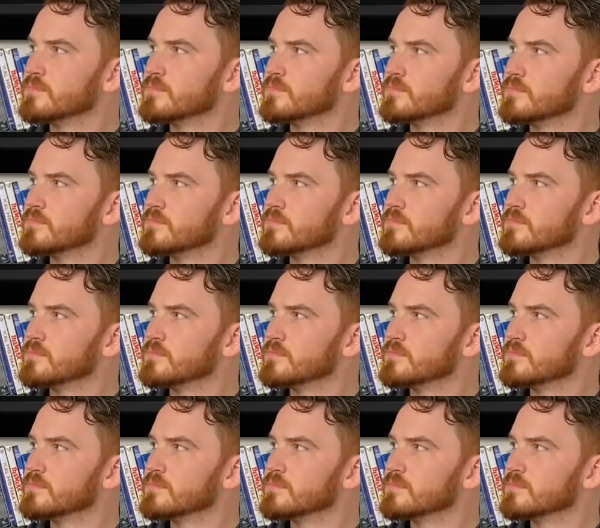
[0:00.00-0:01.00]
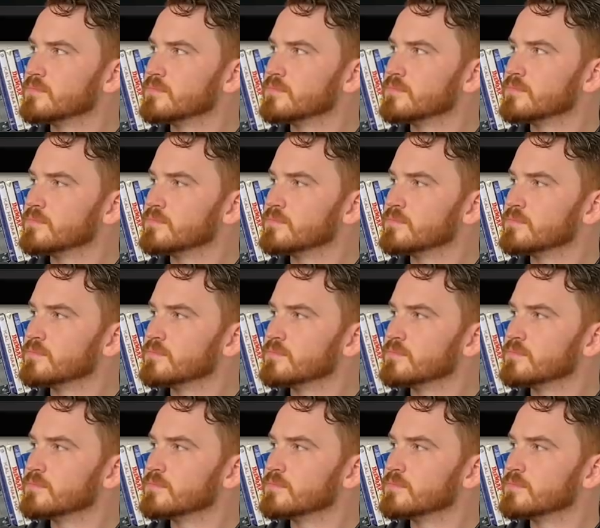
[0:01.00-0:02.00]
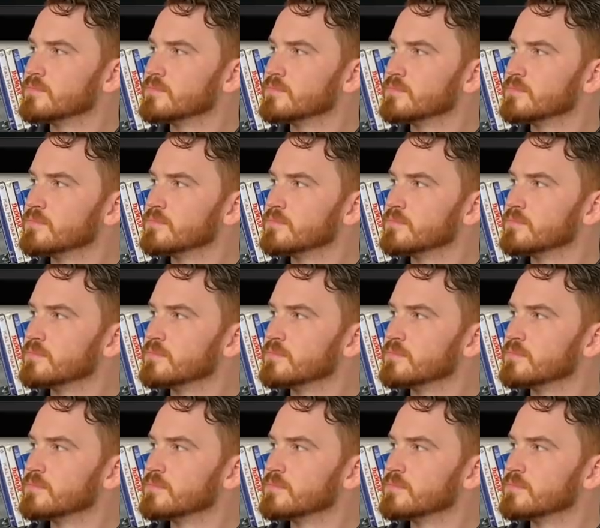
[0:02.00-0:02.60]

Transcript: (silent)